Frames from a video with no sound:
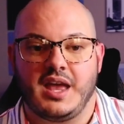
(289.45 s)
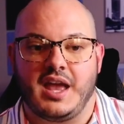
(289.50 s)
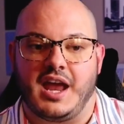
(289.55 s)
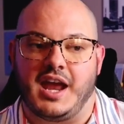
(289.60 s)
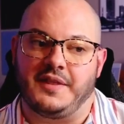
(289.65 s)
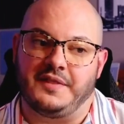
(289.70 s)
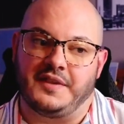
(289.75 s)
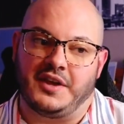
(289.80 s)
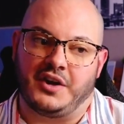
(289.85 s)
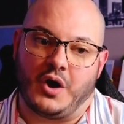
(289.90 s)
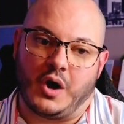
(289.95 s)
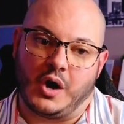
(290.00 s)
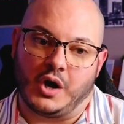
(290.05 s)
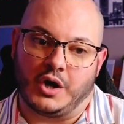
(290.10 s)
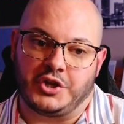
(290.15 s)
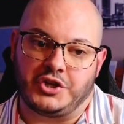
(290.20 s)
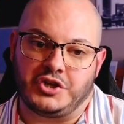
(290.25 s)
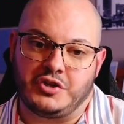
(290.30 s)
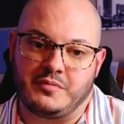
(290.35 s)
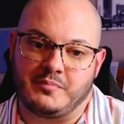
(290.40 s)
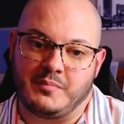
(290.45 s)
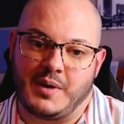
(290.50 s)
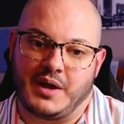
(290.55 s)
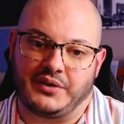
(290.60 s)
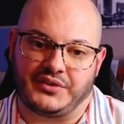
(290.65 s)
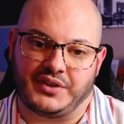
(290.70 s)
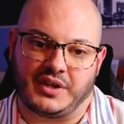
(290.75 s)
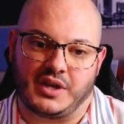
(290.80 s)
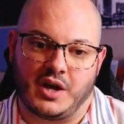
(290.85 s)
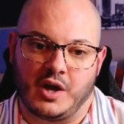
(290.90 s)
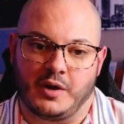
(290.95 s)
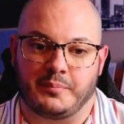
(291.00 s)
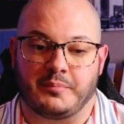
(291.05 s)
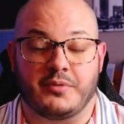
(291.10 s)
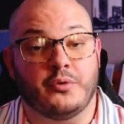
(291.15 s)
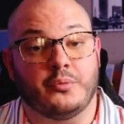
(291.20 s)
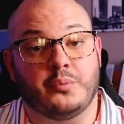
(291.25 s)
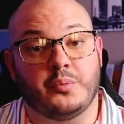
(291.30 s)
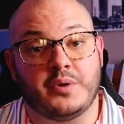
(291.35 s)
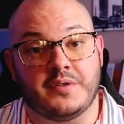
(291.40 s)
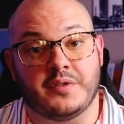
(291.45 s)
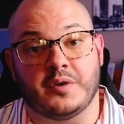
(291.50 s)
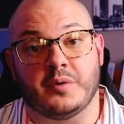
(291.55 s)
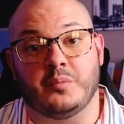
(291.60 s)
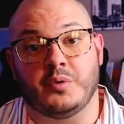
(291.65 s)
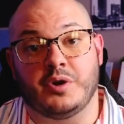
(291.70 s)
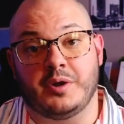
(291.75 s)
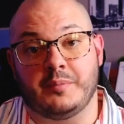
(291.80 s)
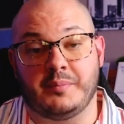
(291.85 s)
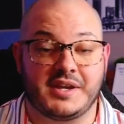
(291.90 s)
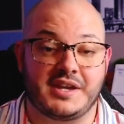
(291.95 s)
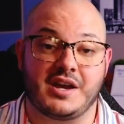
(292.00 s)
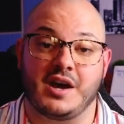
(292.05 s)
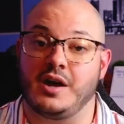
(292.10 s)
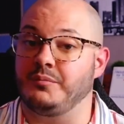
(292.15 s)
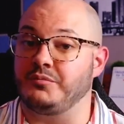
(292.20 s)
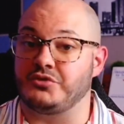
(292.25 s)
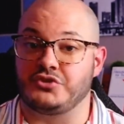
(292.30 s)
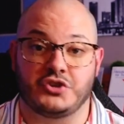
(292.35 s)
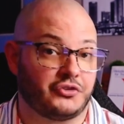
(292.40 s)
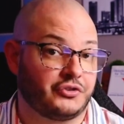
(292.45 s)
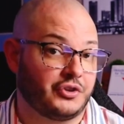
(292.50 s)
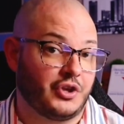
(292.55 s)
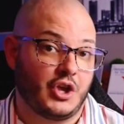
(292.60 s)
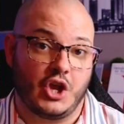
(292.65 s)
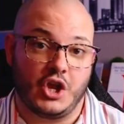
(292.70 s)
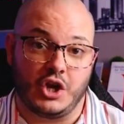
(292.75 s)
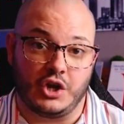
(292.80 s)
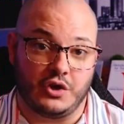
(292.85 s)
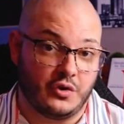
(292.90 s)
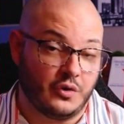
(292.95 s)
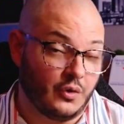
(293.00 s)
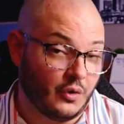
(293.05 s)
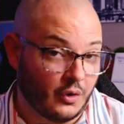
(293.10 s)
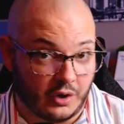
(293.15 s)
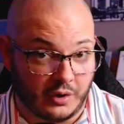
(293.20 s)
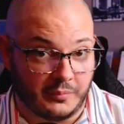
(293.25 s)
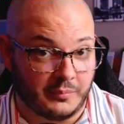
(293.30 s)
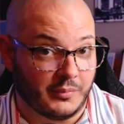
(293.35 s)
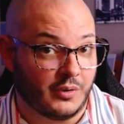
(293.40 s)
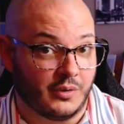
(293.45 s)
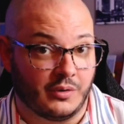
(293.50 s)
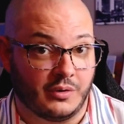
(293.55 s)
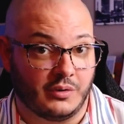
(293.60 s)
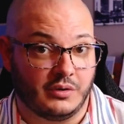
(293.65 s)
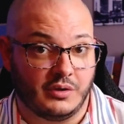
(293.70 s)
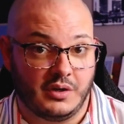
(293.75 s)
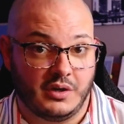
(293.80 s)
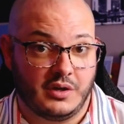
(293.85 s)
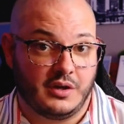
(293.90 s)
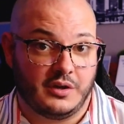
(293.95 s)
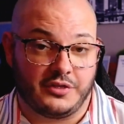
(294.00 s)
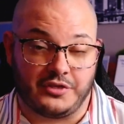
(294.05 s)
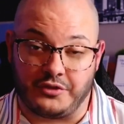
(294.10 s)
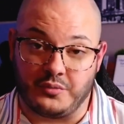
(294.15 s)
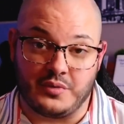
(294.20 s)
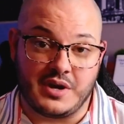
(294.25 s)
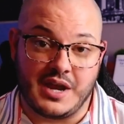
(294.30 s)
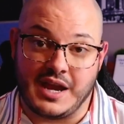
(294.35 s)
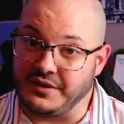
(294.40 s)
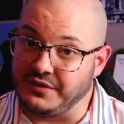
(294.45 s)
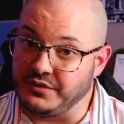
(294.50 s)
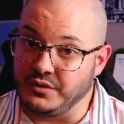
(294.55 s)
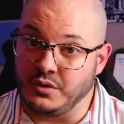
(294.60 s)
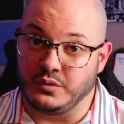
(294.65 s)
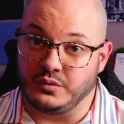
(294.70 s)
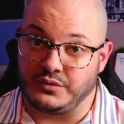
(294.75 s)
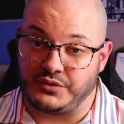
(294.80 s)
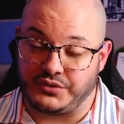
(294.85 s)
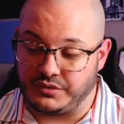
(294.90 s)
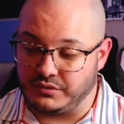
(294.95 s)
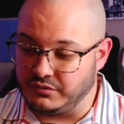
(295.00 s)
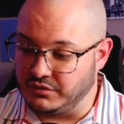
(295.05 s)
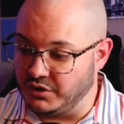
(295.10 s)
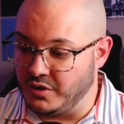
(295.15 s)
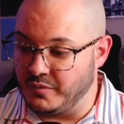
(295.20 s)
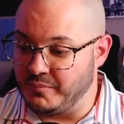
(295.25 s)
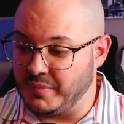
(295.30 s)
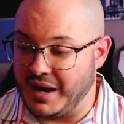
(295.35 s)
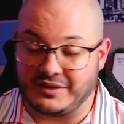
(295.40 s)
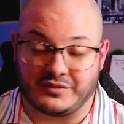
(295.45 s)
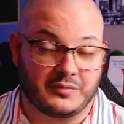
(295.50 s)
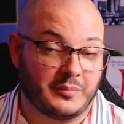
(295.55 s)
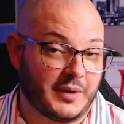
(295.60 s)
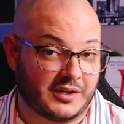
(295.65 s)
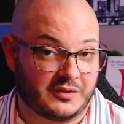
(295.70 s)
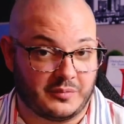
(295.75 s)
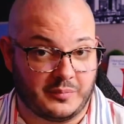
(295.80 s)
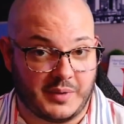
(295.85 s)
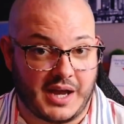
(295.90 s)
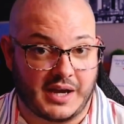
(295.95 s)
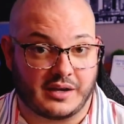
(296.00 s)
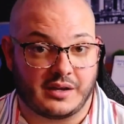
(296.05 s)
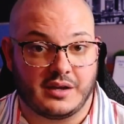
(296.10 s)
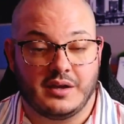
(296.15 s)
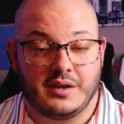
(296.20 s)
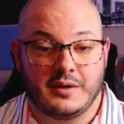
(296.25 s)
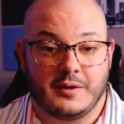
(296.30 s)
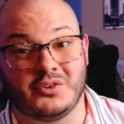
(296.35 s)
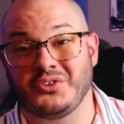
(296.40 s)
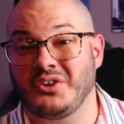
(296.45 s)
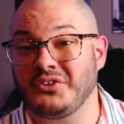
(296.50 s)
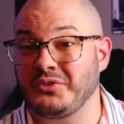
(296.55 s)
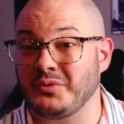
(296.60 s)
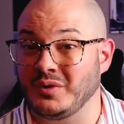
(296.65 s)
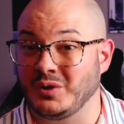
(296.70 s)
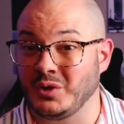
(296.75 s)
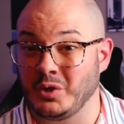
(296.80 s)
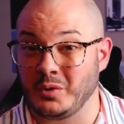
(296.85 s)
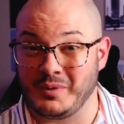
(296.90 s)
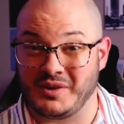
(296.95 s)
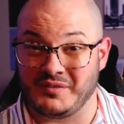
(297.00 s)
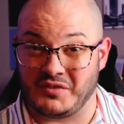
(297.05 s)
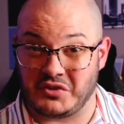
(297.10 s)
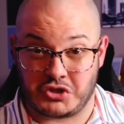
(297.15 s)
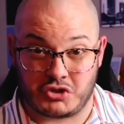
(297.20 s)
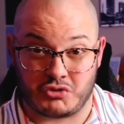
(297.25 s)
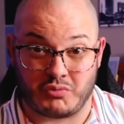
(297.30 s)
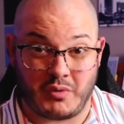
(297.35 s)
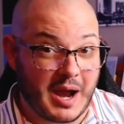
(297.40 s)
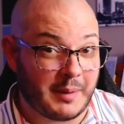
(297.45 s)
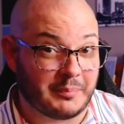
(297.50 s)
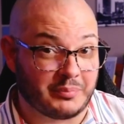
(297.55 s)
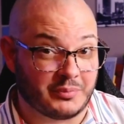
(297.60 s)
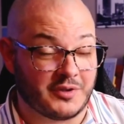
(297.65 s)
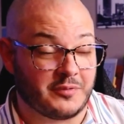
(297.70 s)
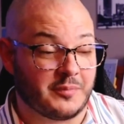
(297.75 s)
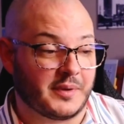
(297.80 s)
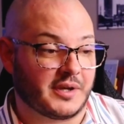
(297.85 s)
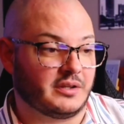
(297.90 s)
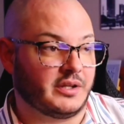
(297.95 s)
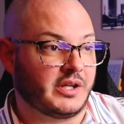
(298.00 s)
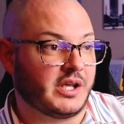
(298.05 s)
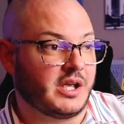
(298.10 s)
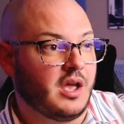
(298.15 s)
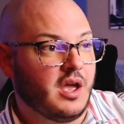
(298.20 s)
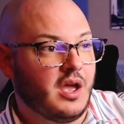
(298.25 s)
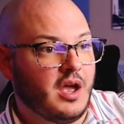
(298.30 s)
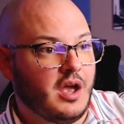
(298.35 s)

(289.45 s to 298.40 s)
And then are you messing up the rhythm when it becomes just normal 3/8 notes, back to back to back. There's also a little bit of a trap rhythmically.